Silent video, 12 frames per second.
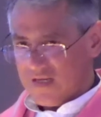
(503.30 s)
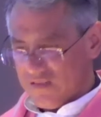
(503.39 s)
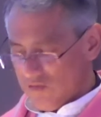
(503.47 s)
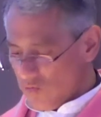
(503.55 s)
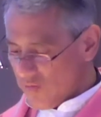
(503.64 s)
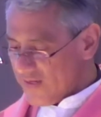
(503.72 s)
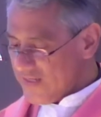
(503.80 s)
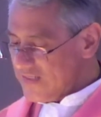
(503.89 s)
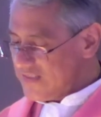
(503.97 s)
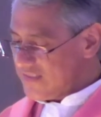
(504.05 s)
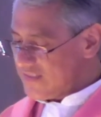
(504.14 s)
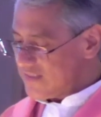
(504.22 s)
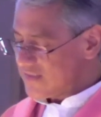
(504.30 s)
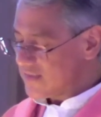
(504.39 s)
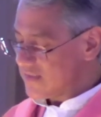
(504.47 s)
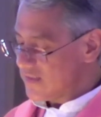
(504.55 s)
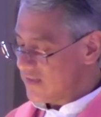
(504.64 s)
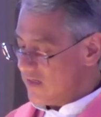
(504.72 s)
And the way he did
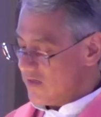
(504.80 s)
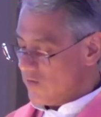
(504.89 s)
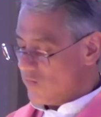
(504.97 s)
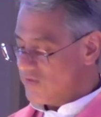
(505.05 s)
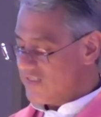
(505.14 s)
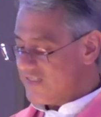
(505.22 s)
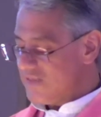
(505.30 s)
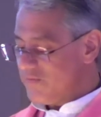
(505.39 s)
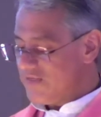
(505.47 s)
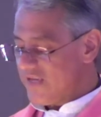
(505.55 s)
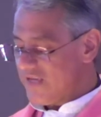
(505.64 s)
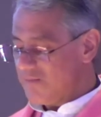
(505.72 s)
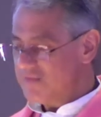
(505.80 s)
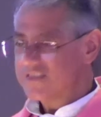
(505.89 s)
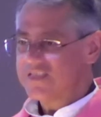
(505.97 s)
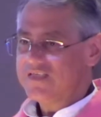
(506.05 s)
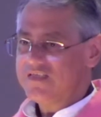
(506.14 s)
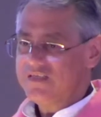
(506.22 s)
it was that he became
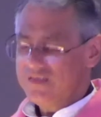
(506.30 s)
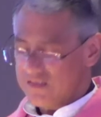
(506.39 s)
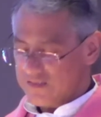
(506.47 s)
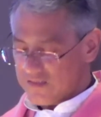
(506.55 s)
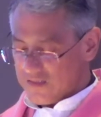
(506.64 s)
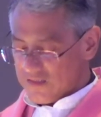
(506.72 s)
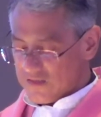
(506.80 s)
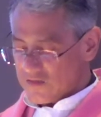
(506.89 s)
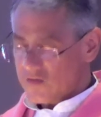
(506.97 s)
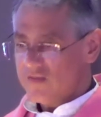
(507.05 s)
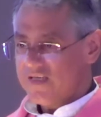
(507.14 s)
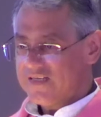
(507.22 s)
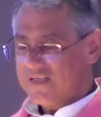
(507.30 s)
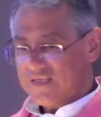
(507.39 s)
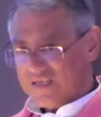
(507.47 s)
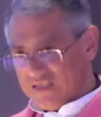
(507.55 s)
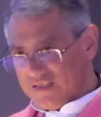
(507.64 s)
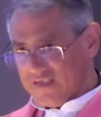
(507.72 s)
sin, so that
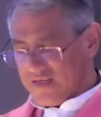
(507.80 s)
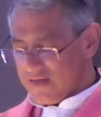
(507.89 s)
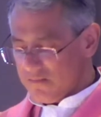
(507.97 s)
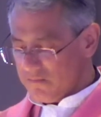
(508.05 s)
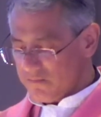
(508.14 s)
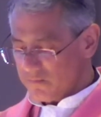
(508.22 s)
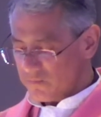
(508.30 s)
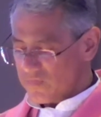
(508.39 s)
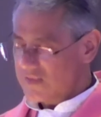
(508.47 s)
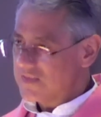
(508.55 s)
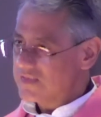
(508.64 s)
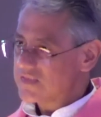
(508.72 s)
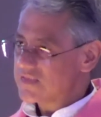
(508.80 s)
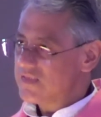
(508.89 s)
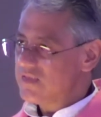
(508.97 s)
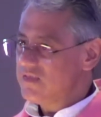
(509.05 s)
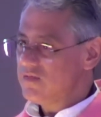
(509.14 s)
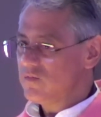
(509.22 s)
in killing him,
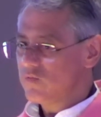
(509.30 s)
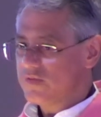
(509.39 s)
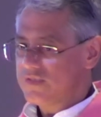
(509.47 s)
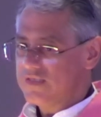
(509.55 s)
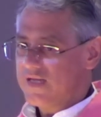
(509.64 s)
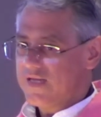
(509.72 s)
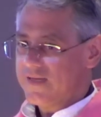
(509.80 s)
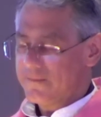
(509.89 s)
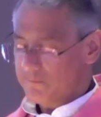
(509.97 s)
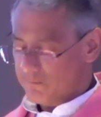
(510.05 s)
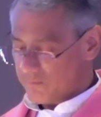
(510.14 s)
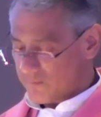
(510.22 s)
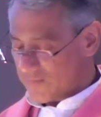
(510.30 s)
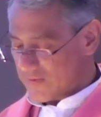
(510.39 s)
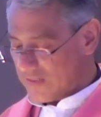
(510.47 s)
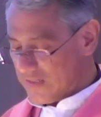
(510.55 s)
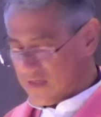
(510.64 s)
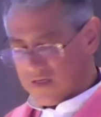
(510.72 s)
sin would die.
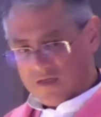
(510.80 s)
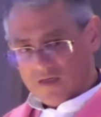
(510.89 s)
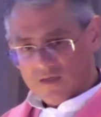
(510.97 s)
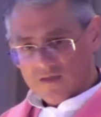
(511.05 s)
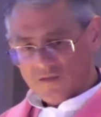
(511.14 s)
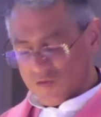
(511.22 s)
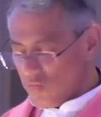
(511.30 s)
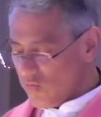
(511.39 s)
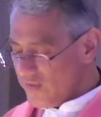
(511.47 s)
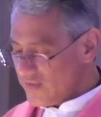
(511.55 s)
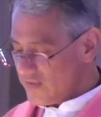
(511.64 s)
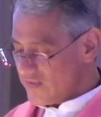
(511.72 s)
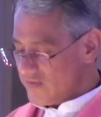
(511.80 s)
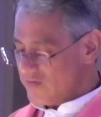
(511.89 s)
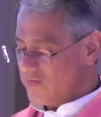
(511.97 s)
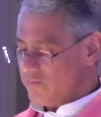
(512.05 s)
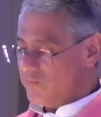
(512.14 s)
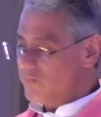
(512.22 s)
So what
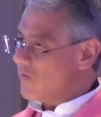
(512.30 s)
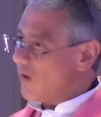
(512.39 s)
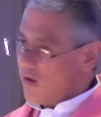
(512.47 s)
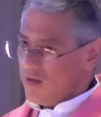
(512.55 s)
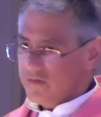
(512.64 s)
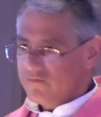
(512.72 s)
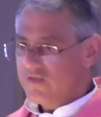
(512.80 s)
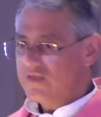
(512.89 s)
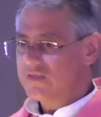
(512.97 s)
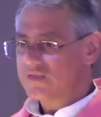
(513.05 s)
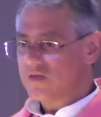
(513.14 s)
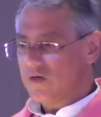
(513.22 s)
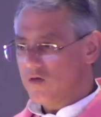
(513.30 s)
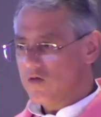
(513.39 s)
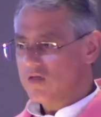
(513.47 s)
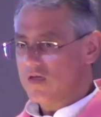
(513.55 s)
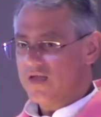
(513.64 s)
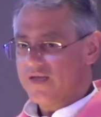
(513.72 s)
should all of this
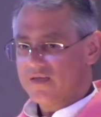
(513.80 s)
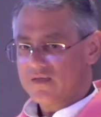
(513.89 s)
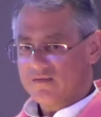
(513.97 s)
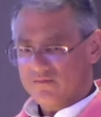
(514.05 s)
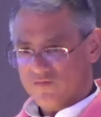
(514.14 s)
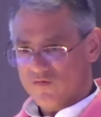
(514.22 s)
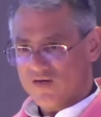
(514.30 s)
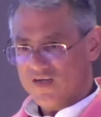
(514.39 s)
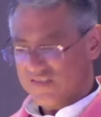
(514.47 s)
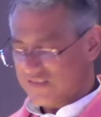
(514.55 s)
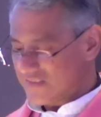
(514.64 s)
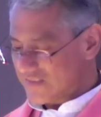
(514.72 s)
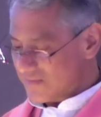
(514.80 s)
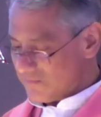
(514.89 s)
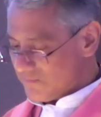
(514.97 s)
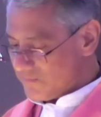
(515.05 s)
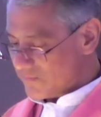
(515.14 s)
look like for us?